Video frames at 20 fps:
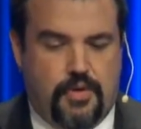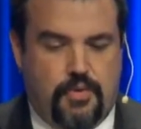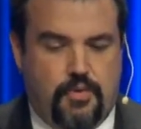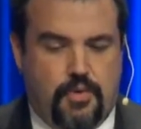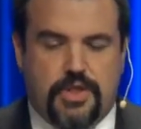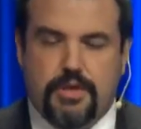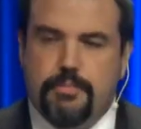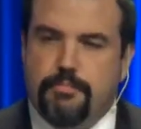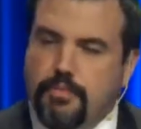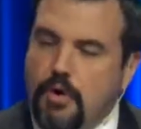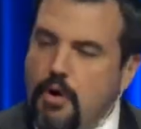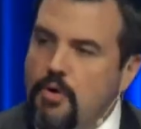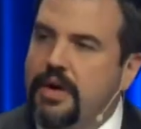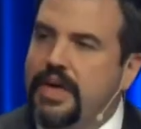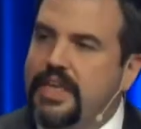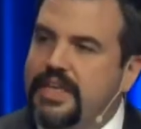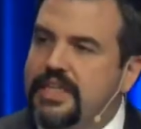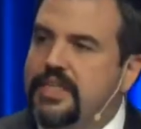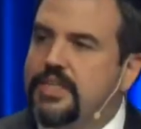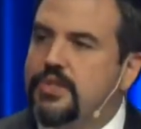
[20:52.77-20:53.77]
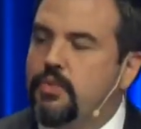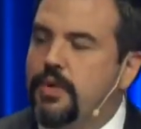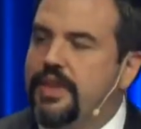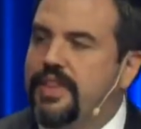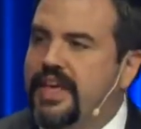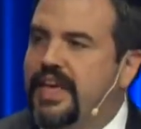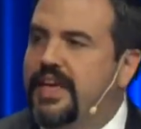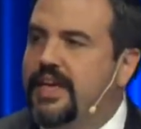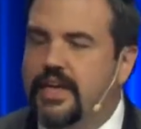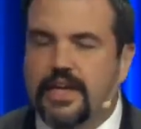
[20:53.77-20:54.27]
with the brokenness
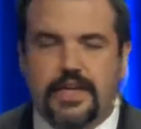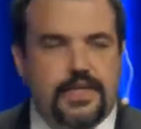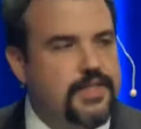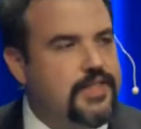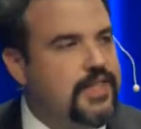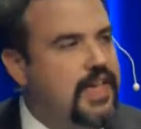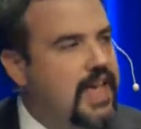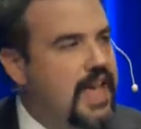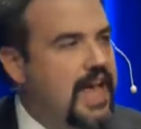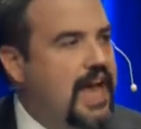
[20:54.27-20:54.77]
within us